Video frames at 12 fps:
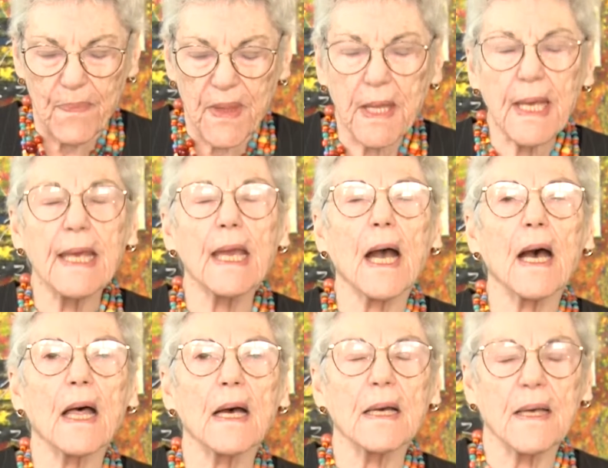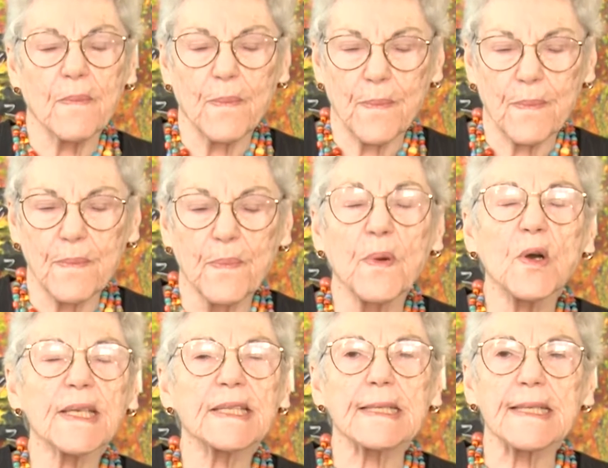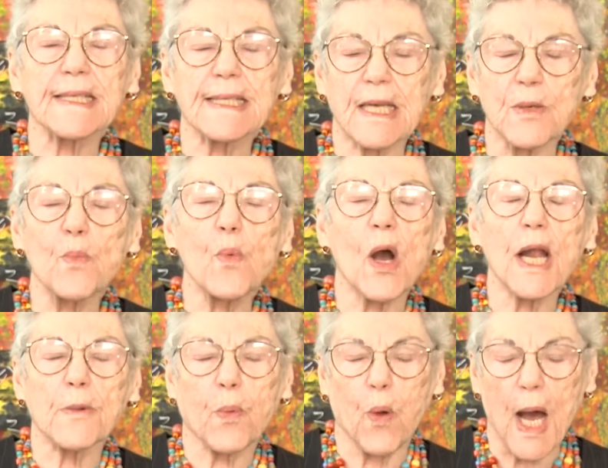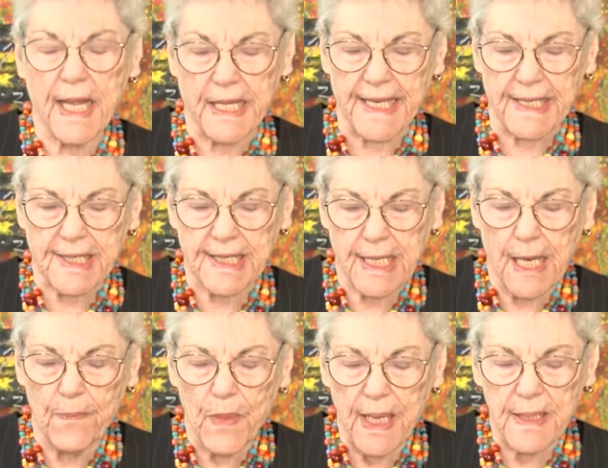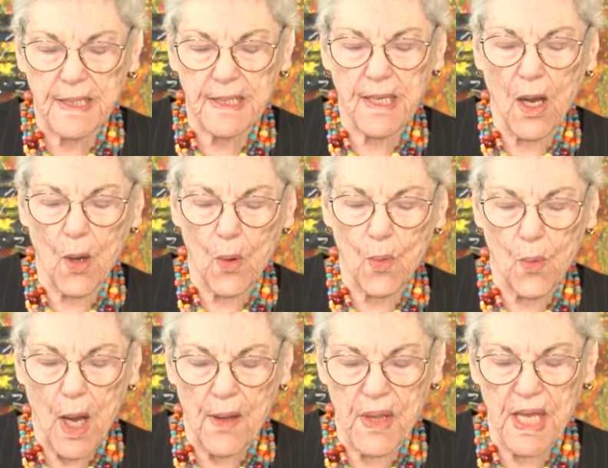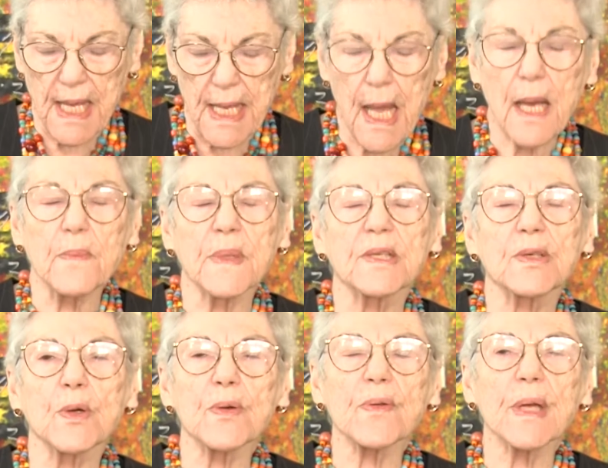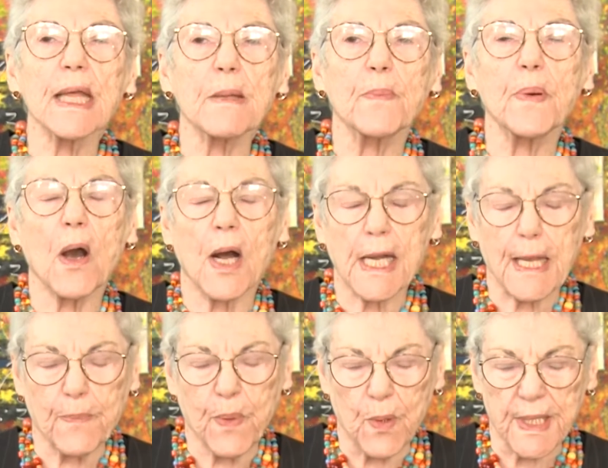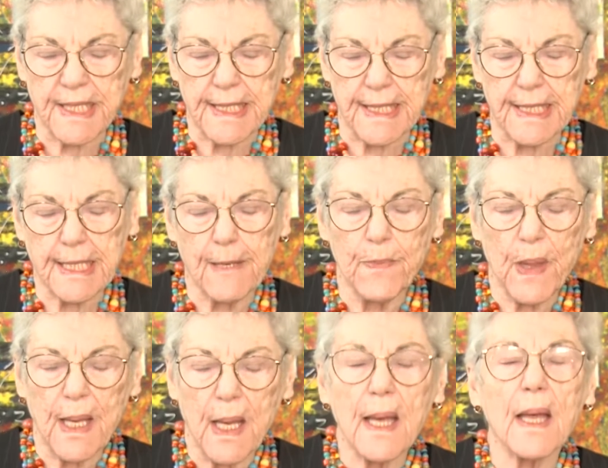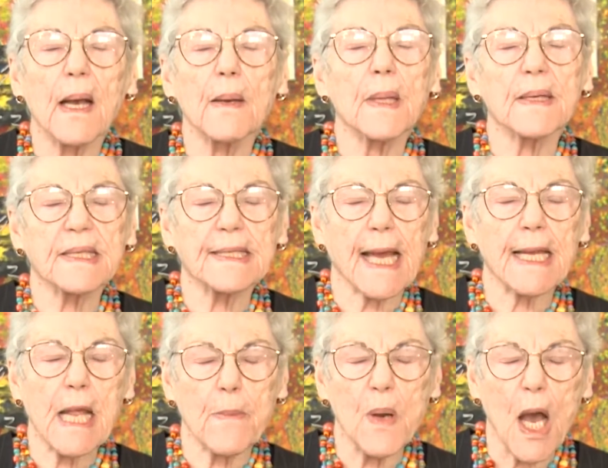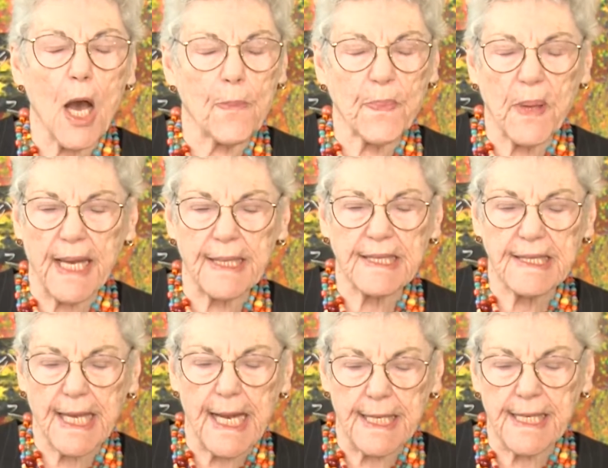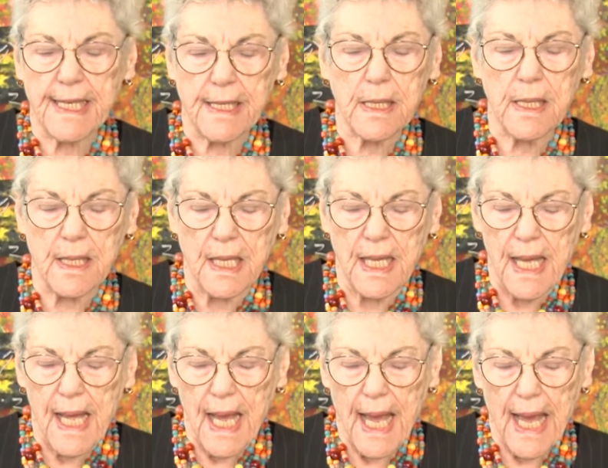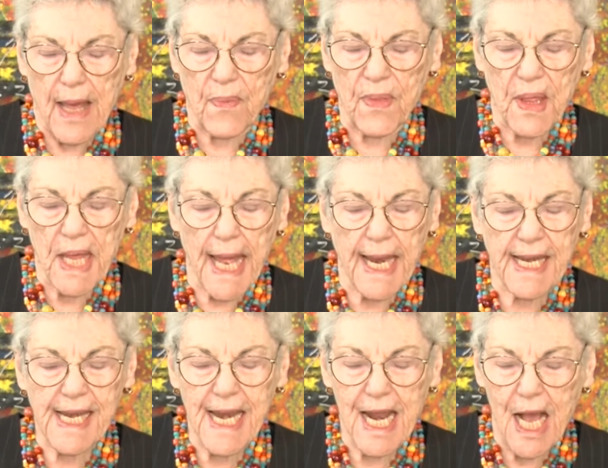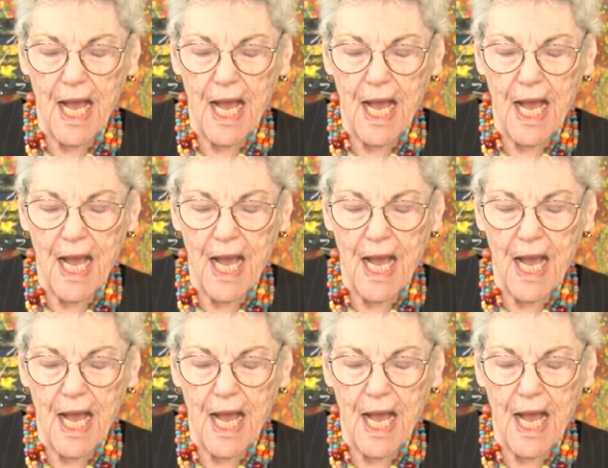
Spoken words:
The bosses didn't want Wallace, so the Missouri party bosses set him up as senator, and then